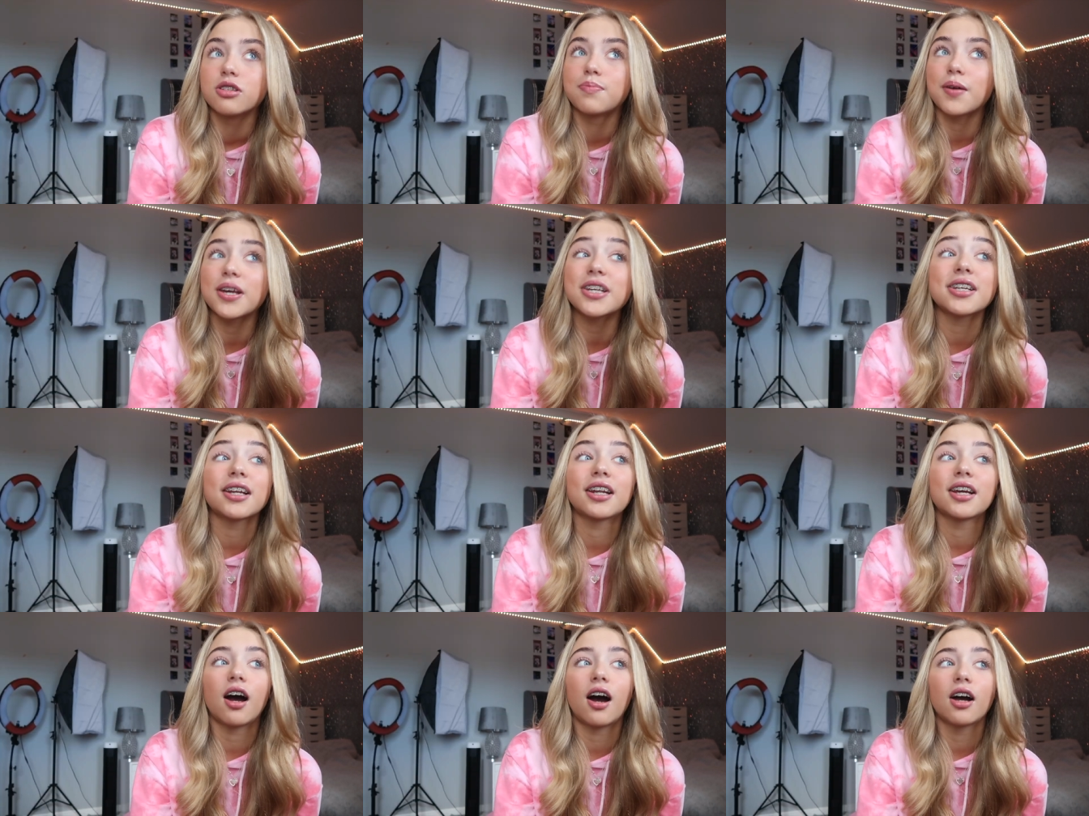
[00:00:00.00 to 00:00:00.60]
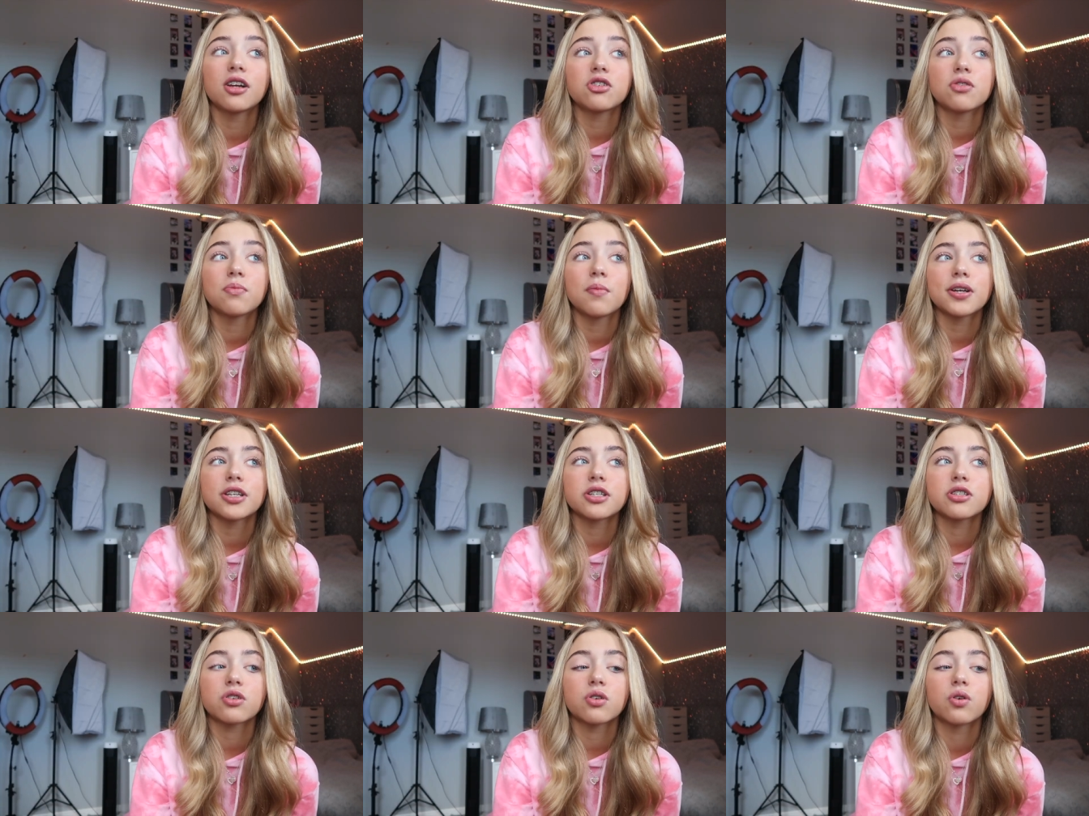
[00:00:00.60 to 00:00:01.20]
So basically, I joined my
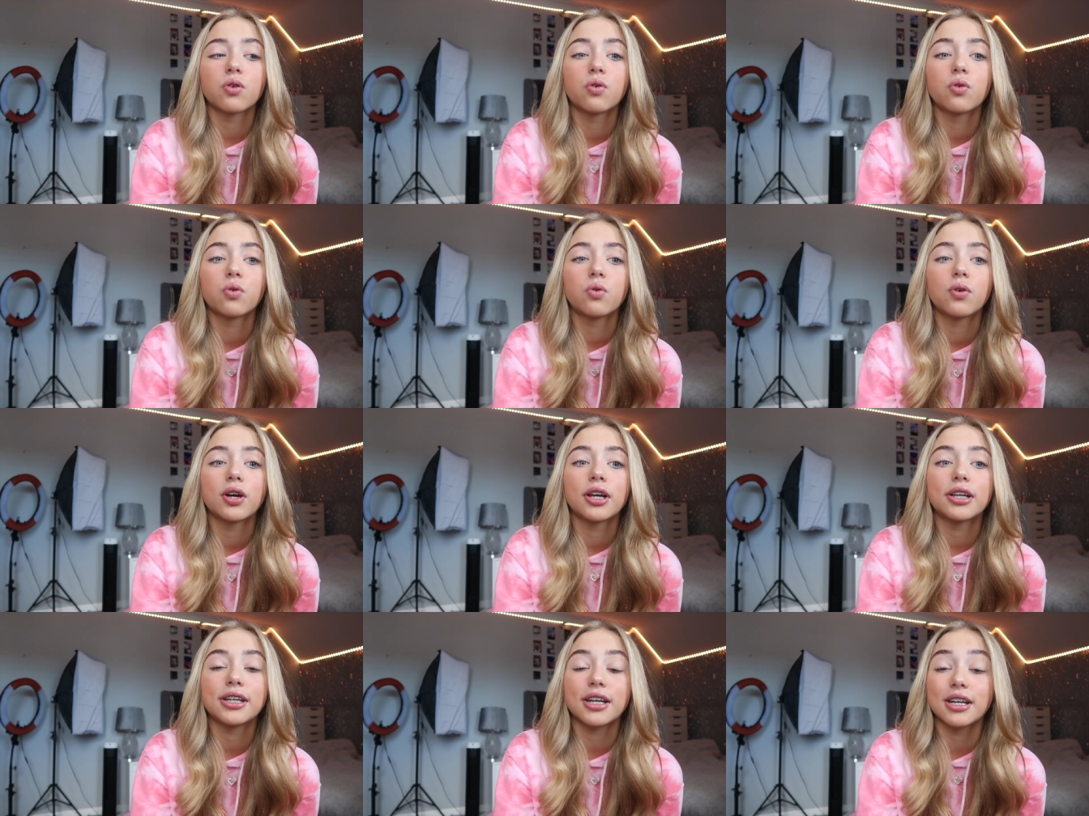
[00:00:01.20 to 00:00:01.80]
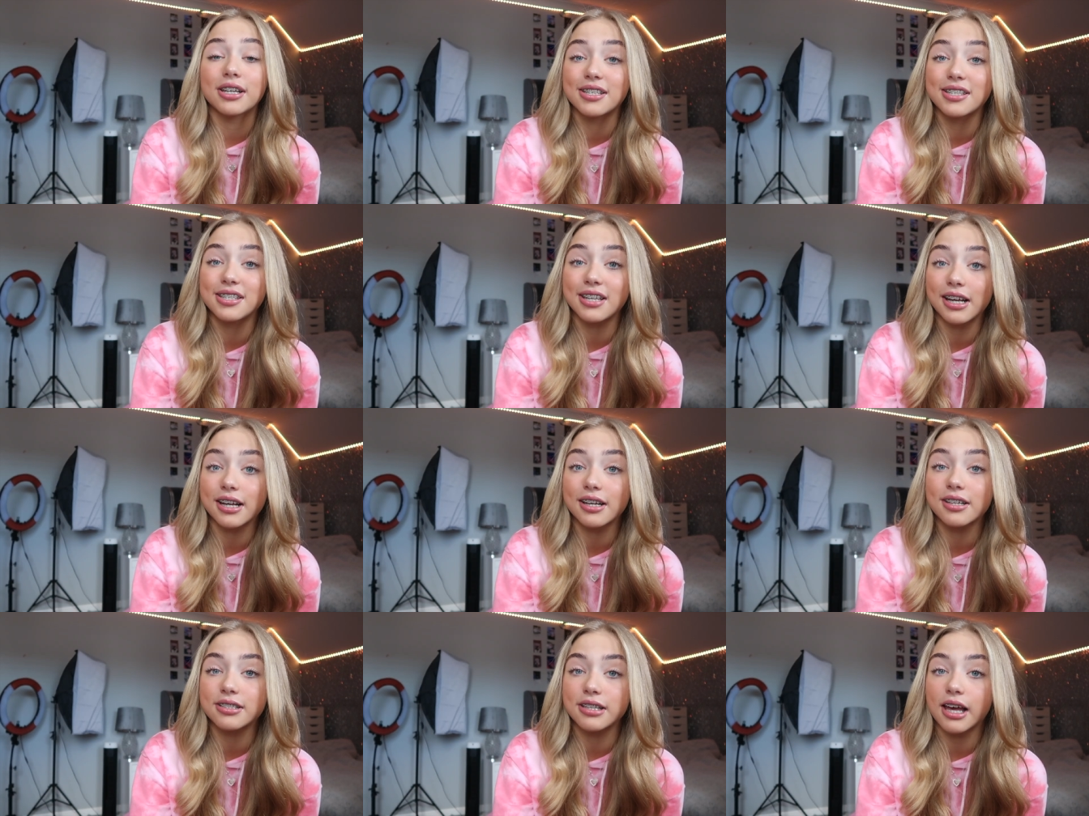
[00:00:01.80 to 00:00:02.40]
school in year
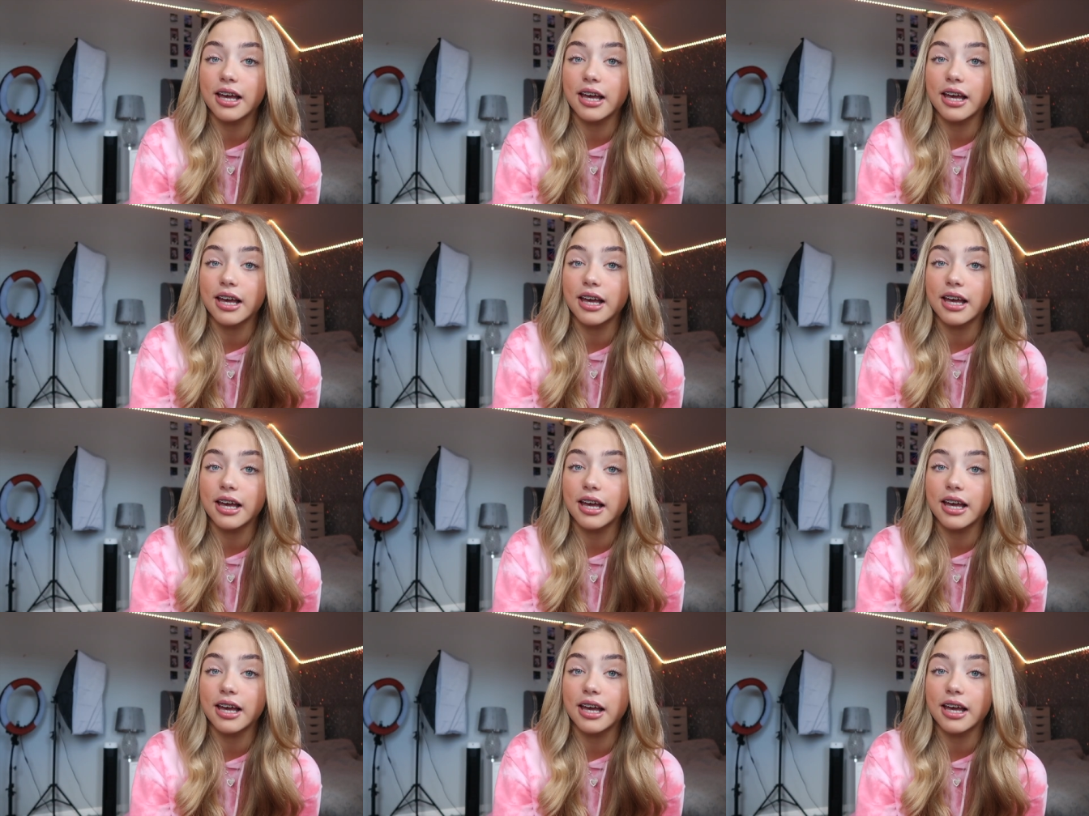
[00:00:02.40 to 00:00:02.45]
six,